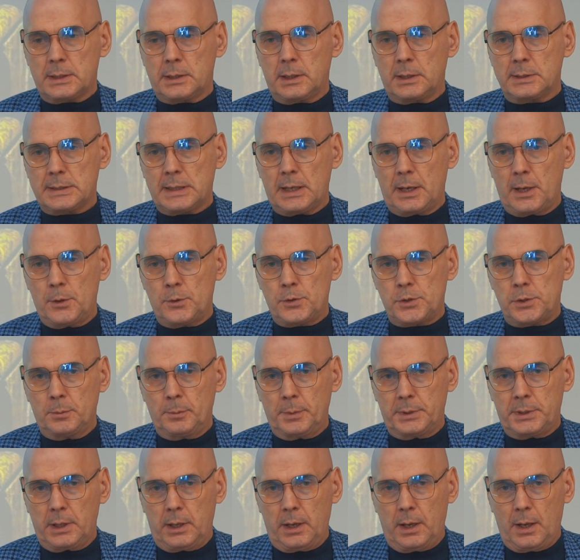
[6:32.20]
Global
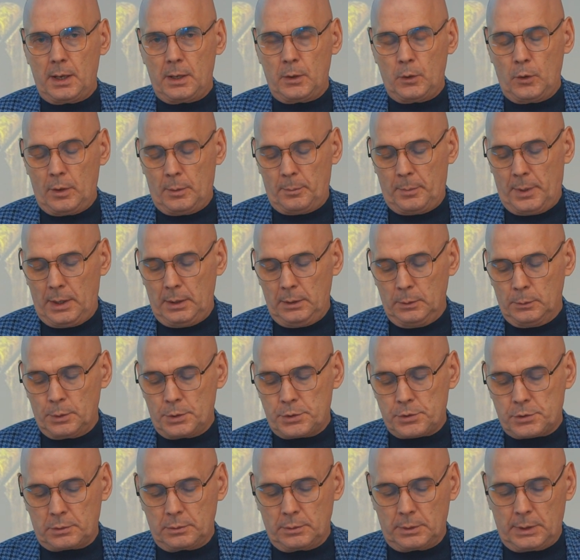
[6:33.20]
metamorphoses,
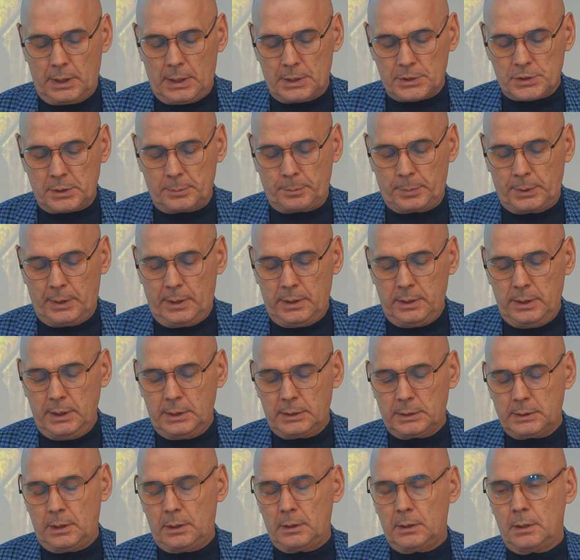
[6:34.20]
shaking the material
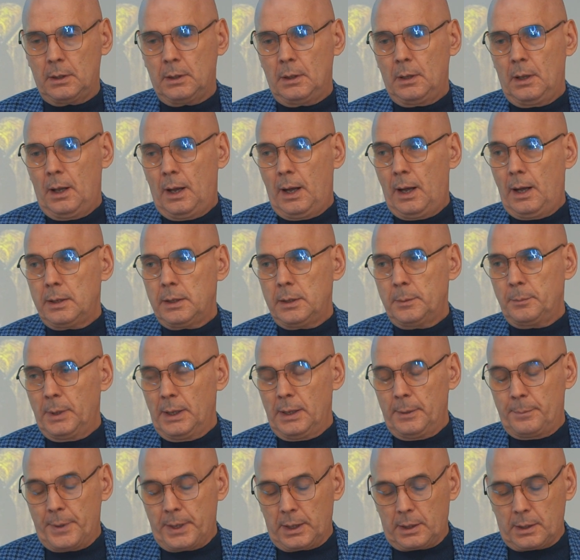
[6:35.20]
shell of our
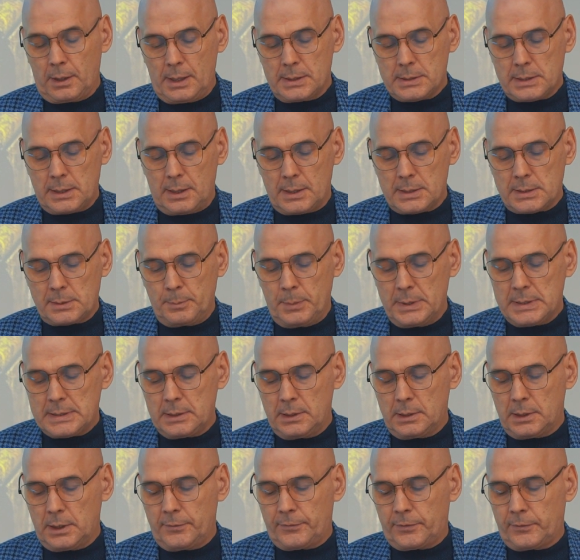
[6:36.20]
planet, are
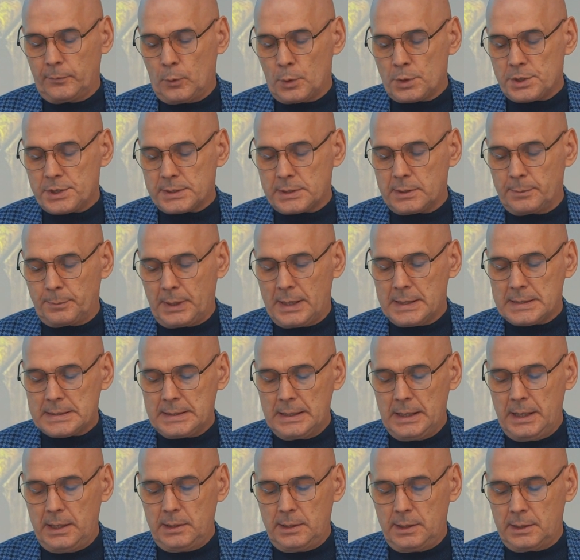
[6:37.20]
perfectly
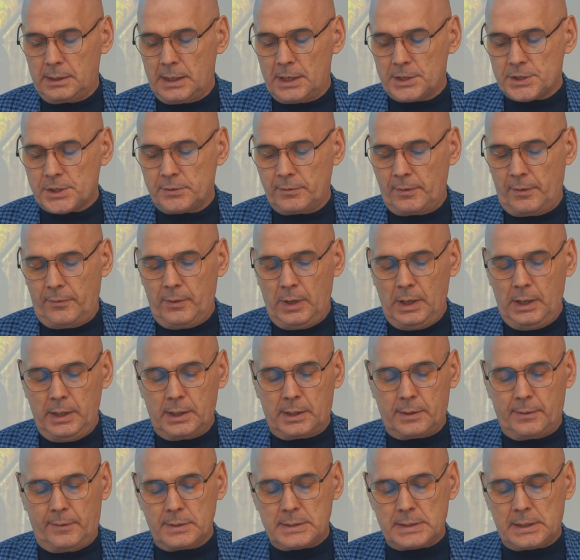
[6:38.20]
meaningful in the
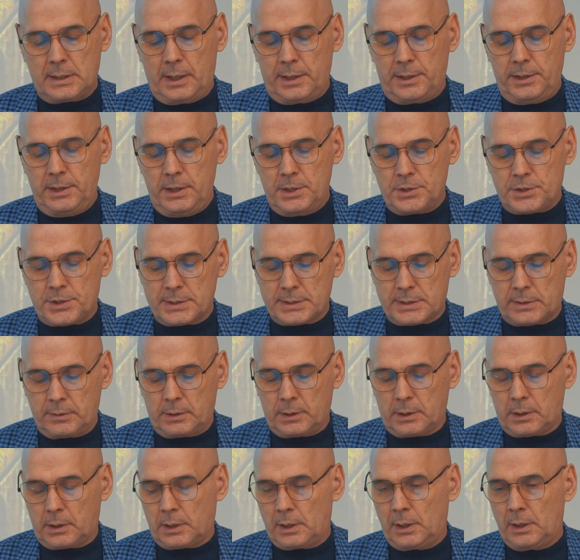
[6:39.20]
creative legacy of
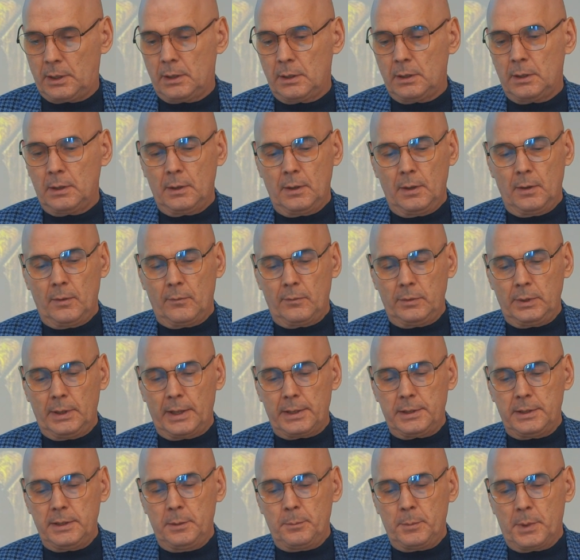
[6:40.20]
our
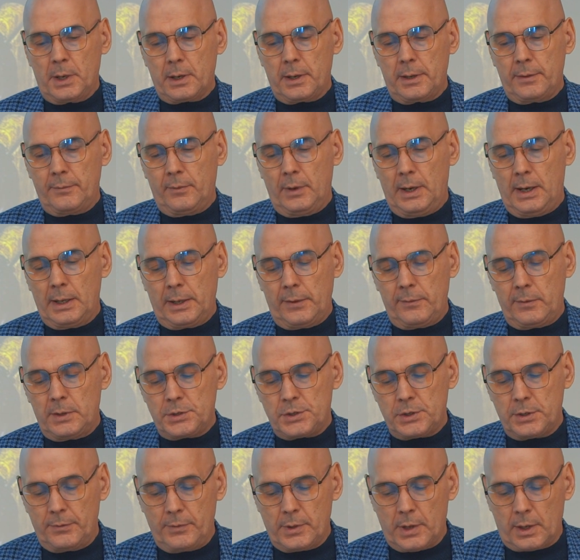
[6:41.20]
great
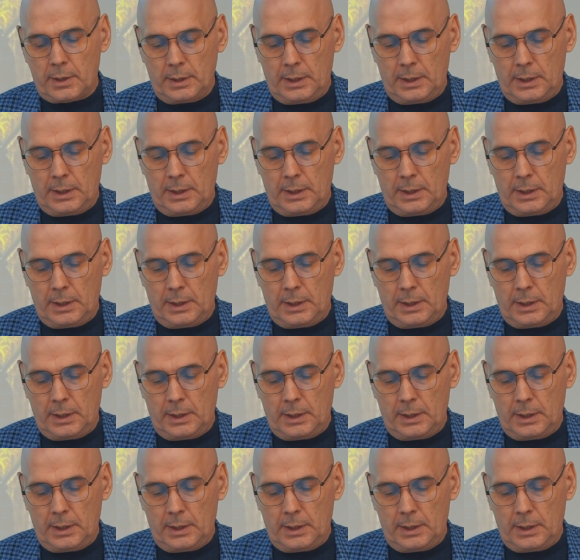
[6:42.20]
co-fatherland,